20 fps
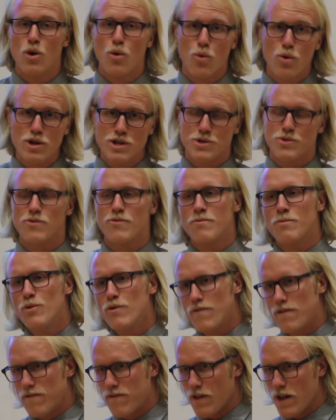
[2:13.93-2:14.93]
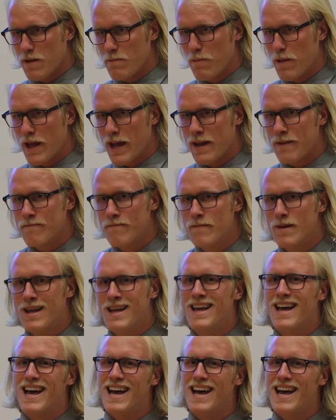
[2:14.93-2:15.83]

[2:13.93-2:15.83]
which would remove the floodplain,